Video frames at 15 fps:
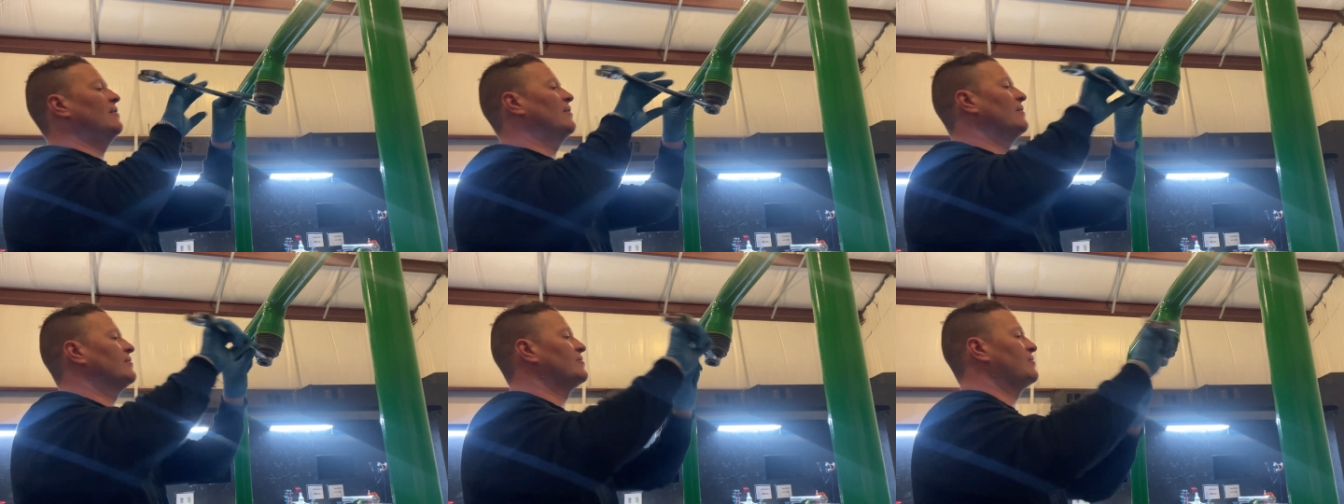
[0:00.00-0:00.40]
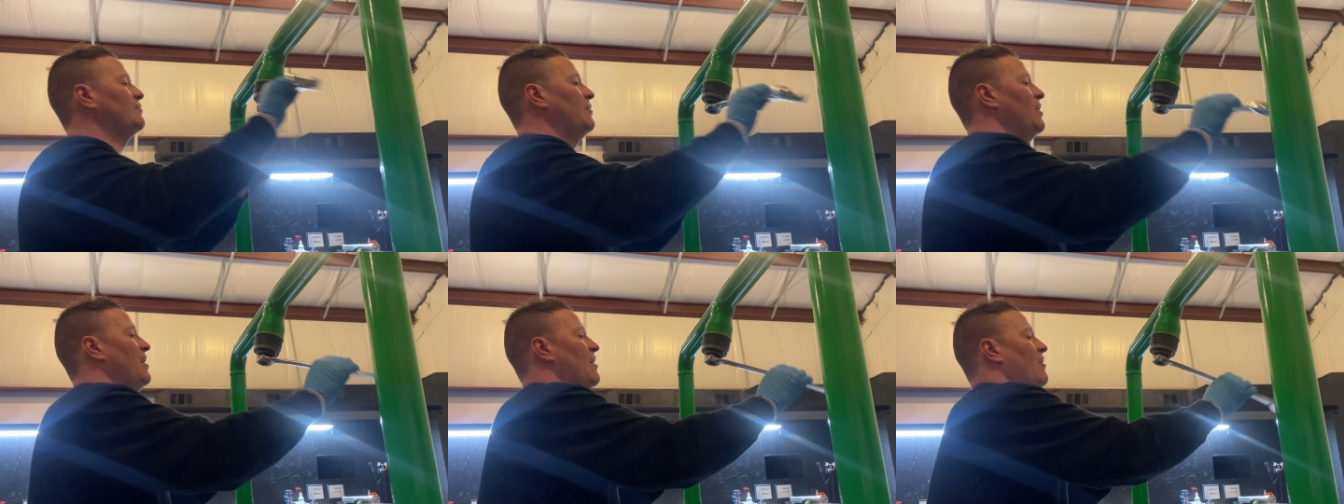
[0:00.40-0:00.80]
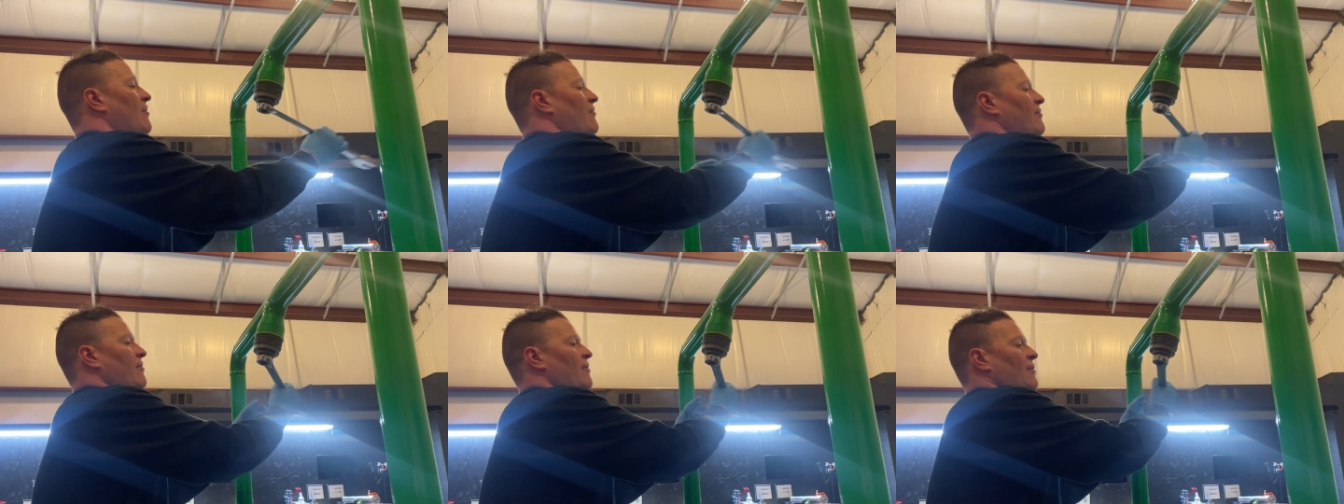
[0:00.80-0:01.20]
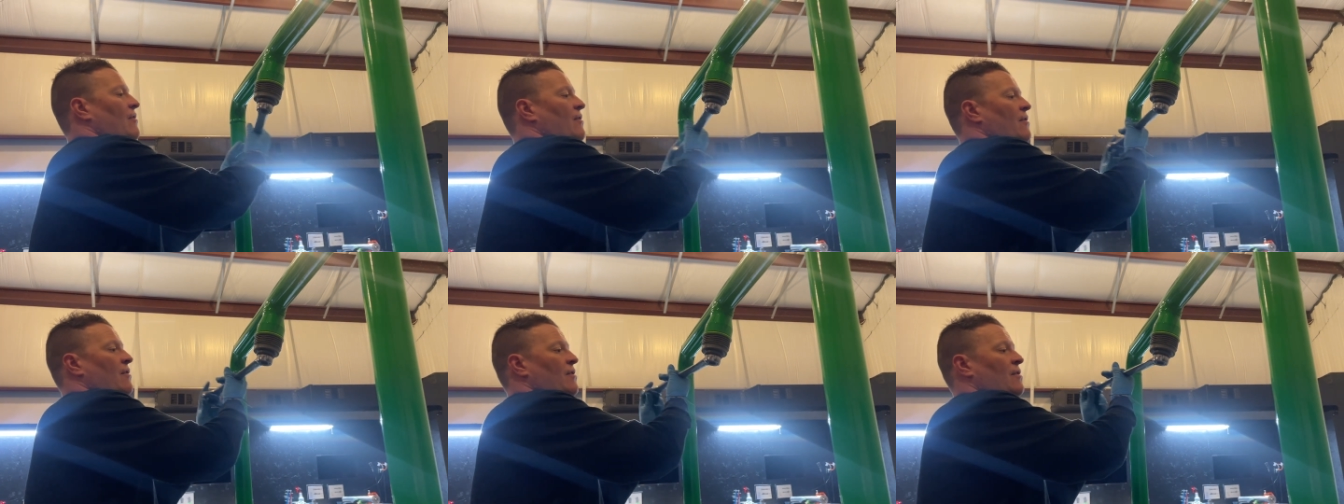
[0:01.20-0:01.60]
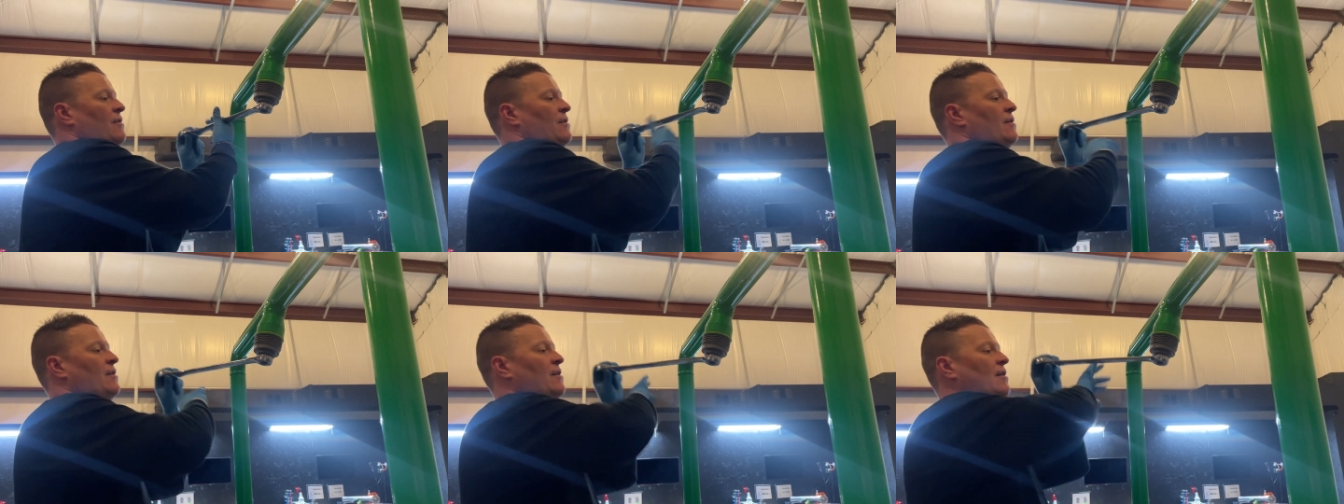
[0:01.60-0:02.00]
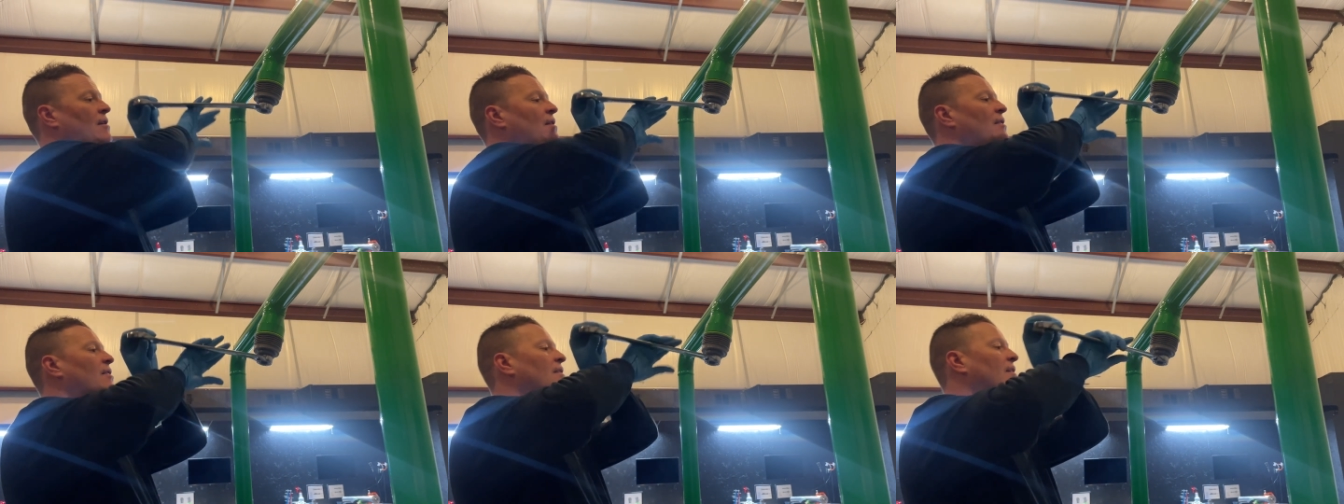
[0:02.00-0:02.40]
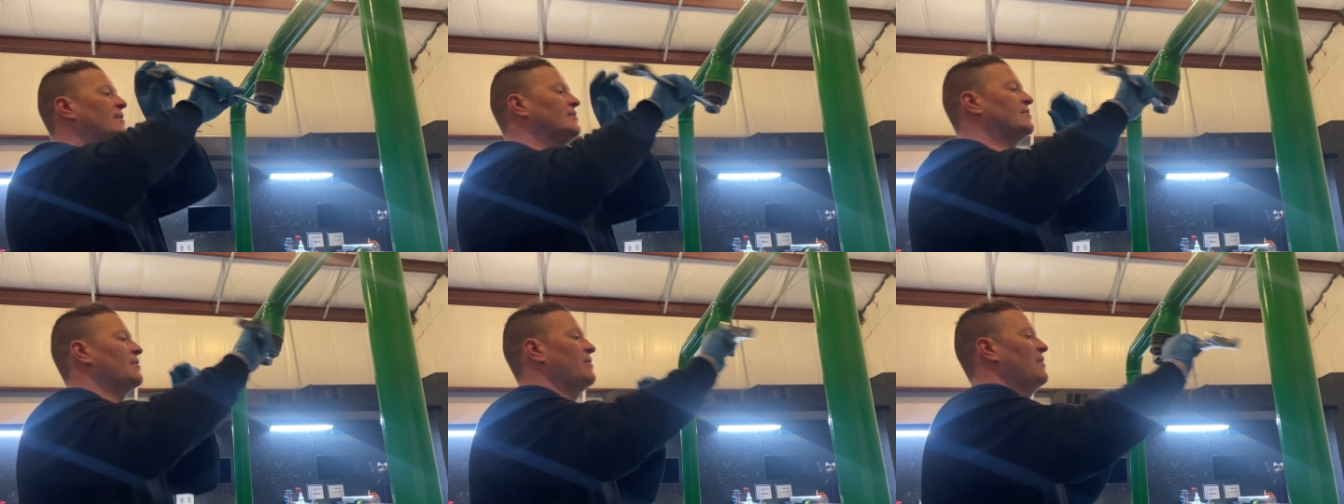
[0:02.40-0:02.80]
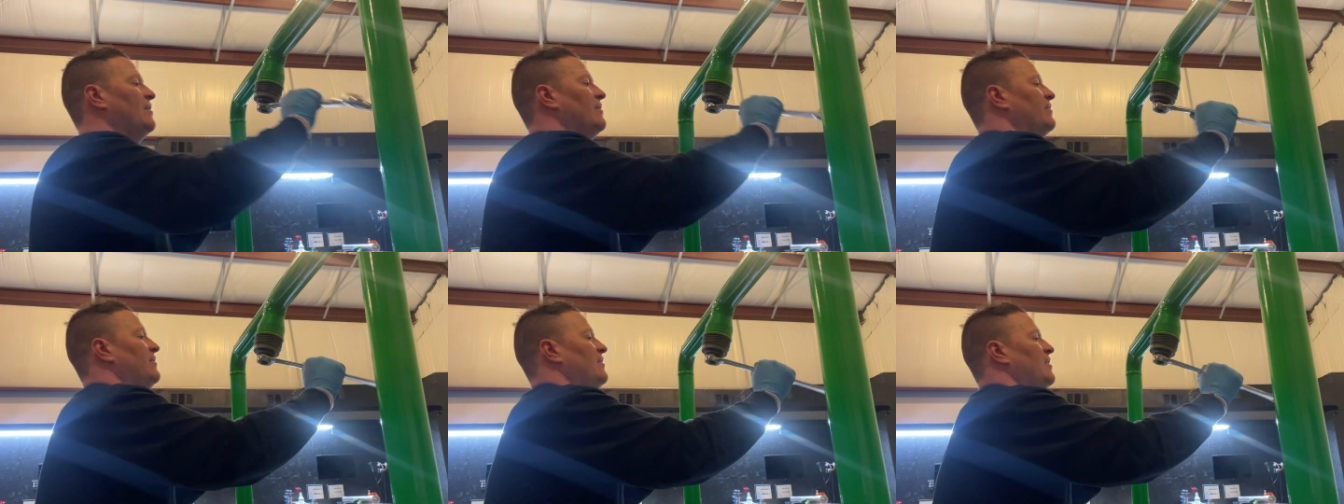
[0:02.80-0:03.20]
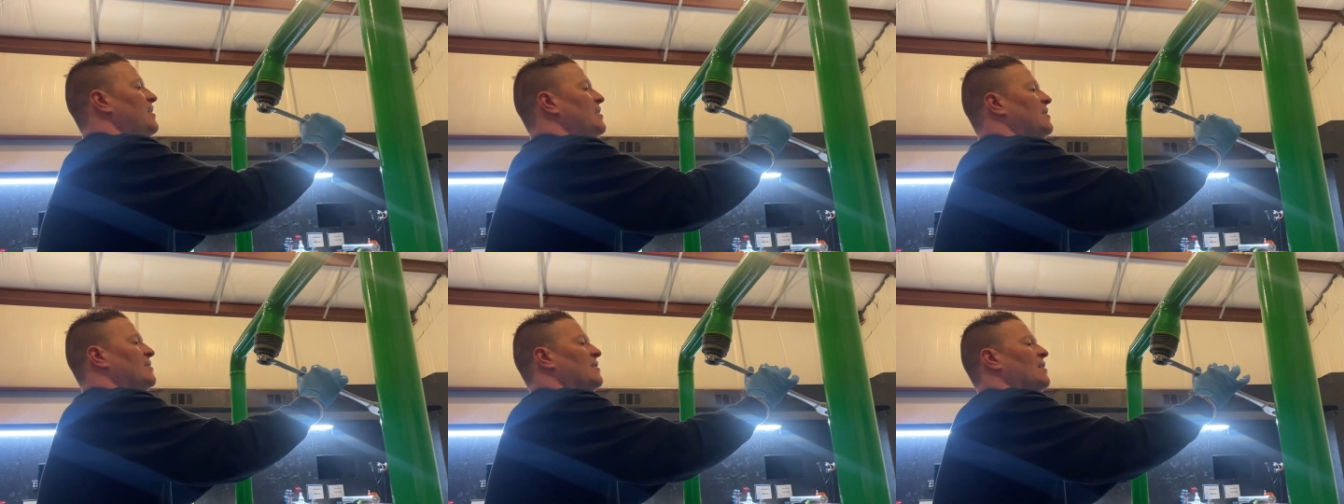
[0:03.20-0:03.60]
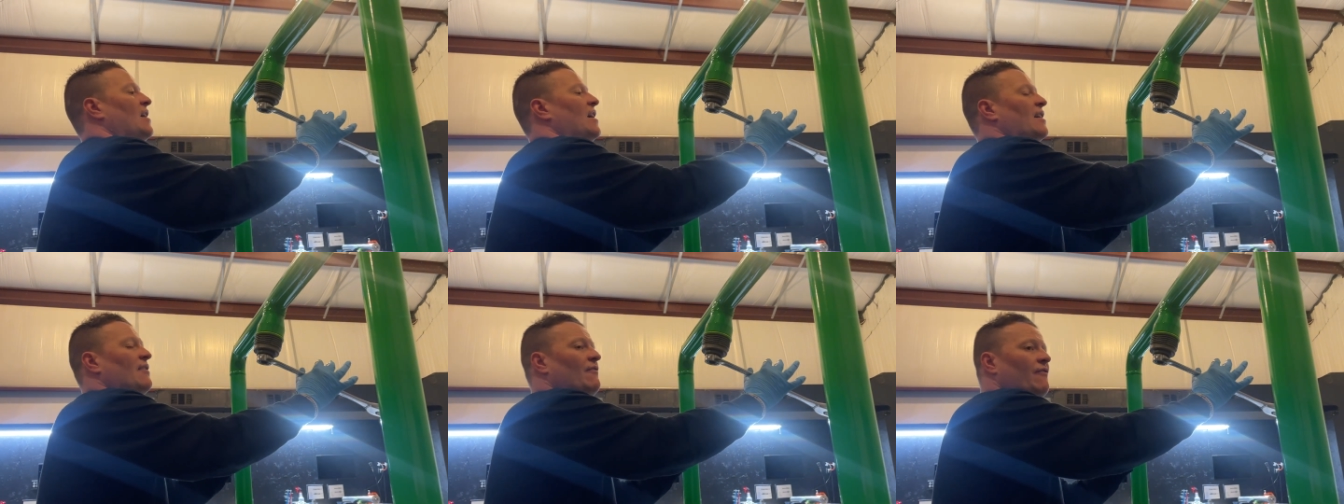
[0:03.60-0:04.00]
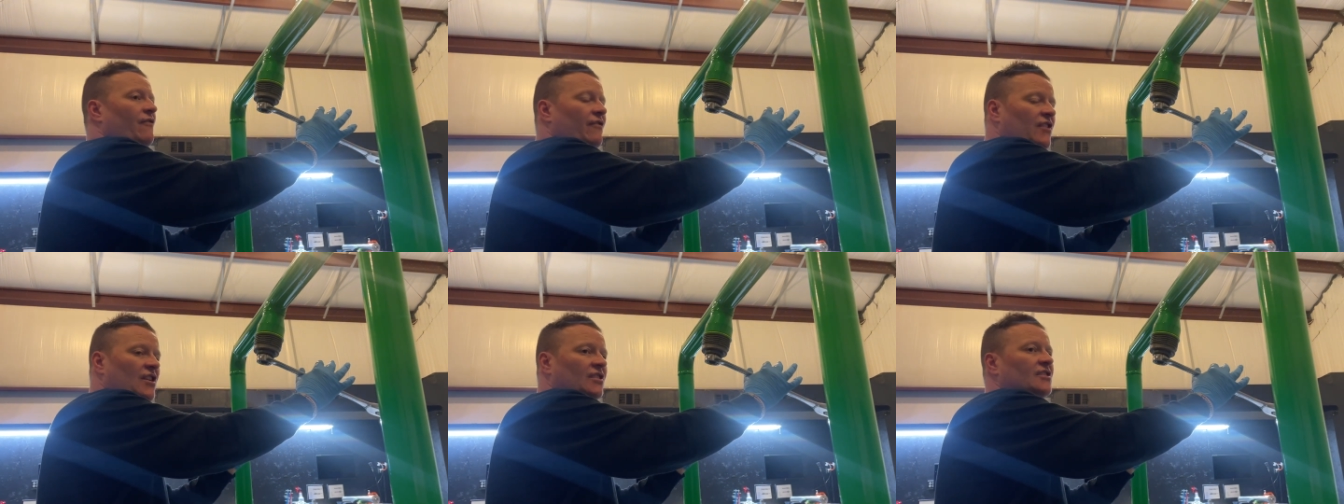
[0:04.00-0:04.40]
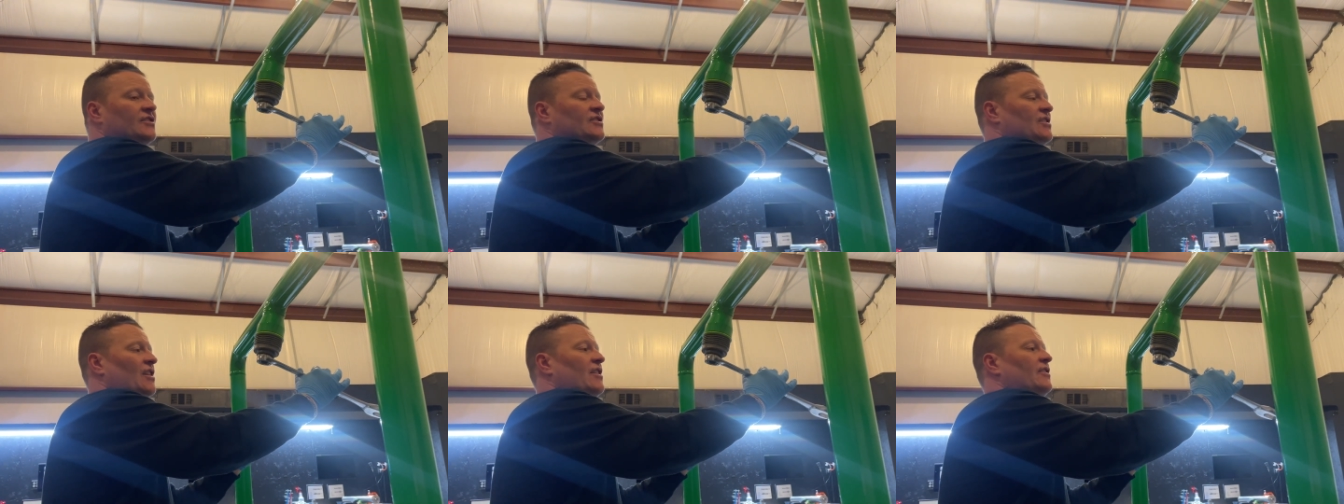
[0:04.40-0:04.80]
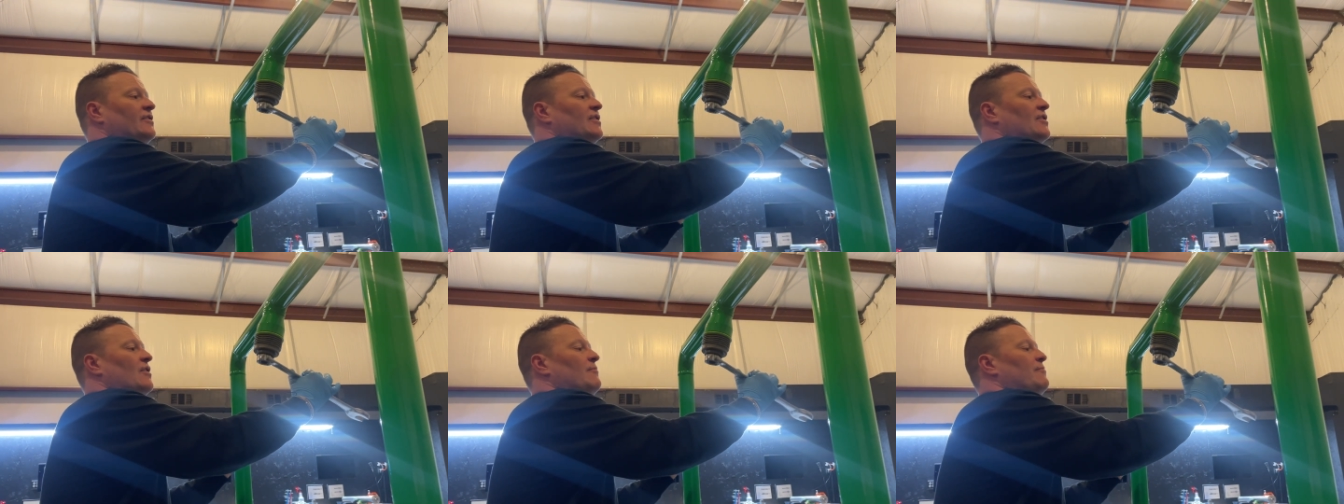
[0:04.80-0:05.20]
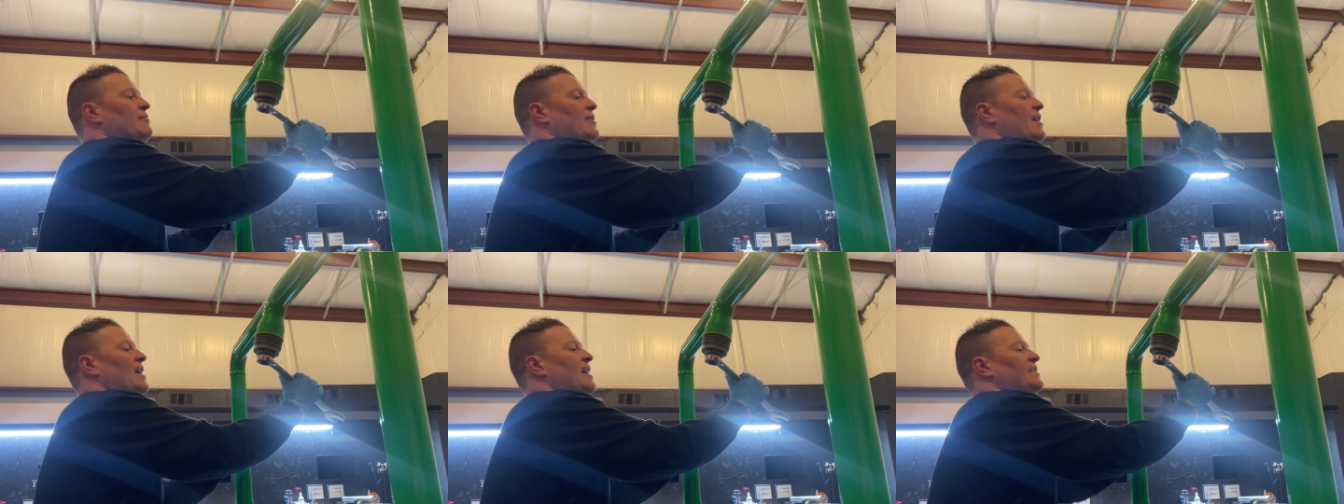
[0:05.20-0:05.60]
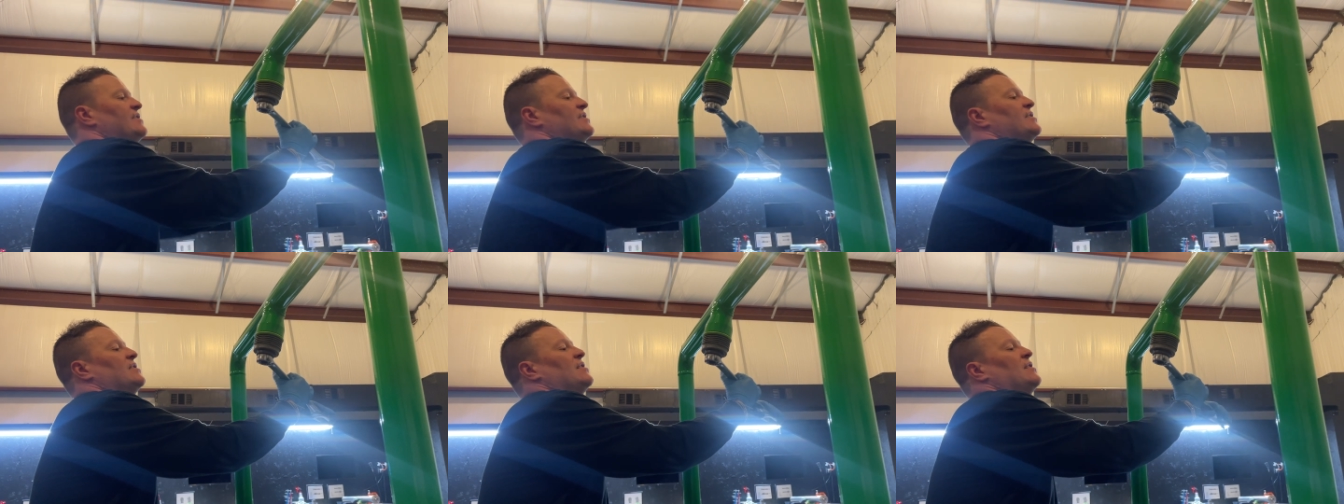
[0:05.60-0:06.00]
It's 12. That's 13. I can feel it starting to compress.